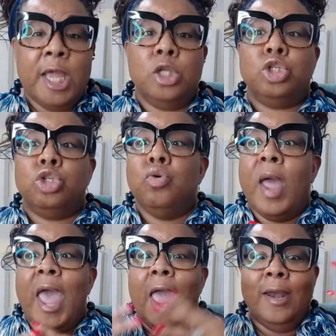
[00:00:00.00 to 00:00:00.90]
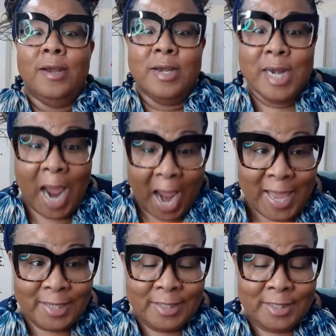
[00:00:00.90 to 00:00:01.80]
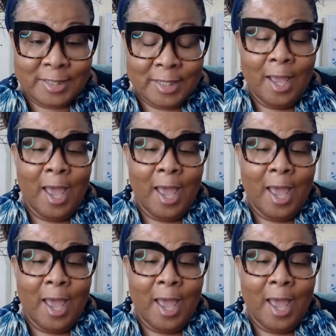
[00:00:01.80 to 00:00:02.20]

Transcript: into a nice,